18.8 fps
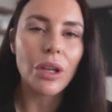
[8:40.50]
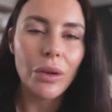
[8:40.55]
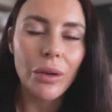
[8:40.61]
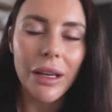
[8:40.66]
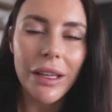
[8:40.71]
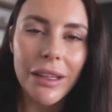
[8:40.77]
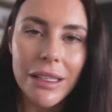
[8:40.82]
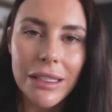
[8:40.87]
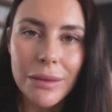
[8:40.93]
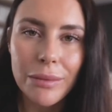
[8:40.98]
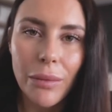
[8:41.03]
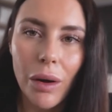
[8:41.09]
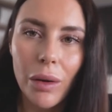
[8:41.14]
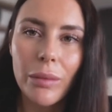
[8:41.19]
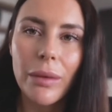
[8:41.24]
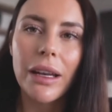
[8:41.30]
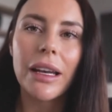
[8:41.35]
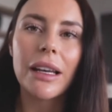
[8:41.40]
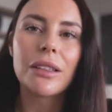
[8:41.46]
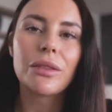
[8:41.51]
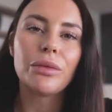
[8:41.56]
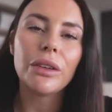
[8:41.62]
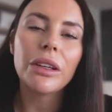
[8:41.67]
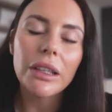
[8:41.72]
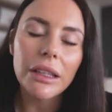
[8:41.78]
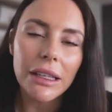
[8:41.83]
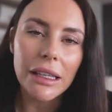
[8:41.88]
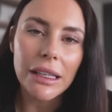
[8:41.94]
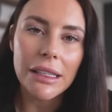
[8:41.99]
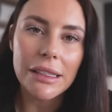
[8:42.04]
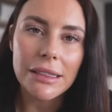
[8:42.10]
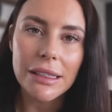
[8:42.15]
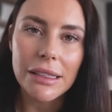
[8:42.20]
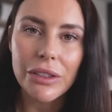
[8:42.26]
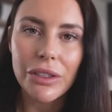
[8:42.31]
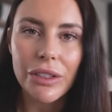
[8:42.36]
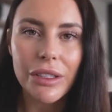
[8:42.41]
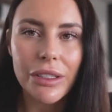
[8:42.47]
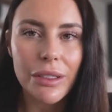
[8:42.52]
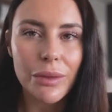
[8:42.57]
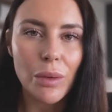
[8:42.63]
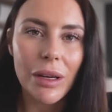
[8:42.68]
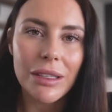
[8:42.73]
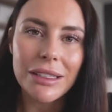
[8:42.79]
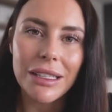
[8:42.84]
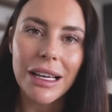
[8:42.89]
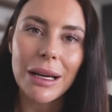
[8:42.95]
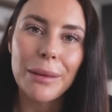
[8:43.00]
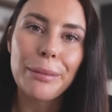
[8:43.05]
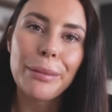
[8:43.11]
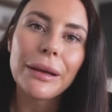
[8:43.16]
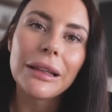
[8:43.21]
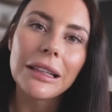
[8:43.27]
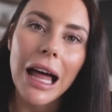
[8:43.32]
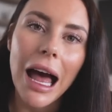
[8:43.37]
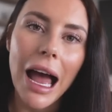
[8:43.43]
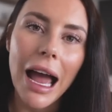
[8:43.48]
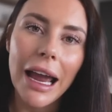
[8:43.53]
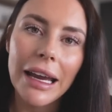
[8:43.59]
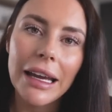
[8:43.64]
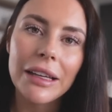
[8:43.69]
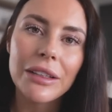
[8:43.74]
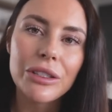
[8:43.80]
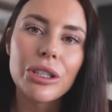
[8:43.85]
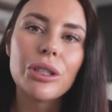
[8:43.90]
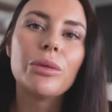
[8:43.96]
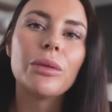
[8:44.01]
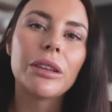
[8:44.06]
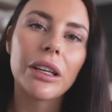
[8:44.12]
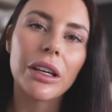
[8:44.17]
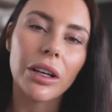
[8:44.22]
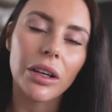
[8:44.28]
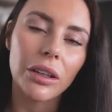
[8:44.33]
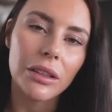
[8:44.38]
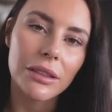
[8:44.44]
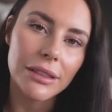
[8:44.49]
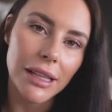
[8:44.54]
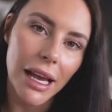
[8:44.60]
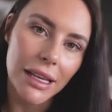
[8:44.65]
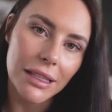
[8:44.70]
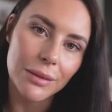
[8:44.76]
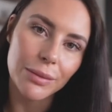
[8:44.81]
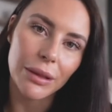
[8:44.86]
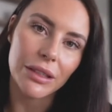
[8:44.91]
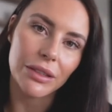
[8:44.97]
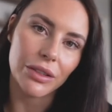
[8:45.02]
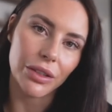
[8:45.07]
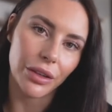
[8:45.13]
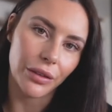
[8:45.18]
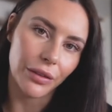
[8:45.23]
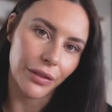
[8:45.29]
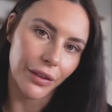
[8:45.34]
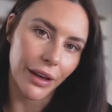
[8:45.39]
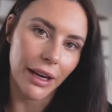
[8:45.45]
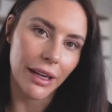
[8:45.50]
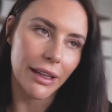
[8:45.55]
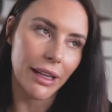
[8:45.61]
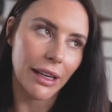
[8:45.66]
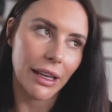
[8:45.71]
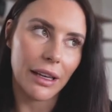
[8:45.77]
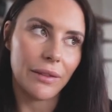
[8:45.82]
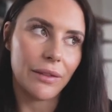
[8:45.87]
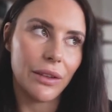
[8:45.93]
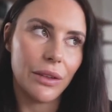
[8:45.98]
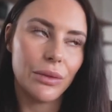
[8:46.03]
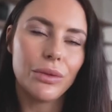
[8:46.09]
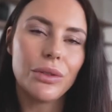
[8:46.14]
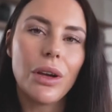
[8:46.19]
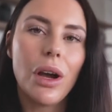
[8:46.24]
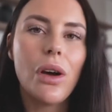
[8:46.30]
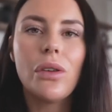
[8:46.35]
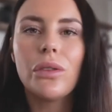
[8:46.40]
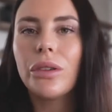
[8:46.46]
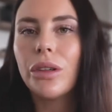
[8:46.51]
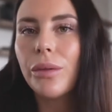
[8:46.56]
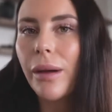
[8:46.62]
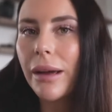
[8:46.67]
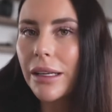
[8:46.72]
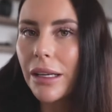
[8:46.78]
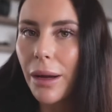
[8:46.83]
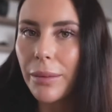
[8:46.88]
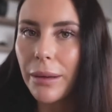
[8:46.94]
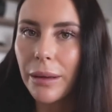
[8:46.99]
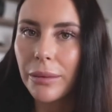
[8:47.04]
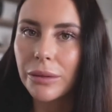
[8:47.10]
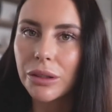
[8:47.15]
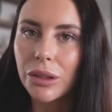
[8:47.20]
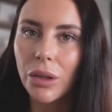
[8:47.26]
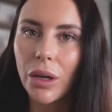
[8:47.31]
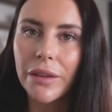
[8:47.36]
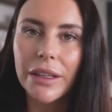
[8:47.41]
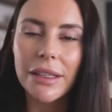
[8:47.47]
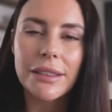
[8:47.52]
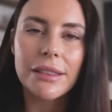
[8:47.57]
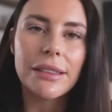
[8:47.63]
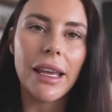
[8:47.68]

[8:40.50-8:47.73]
So in this moment, it's really easy to just want to comply and do what the girl says because you're afraid. Like if you don't, you might not be able to go on this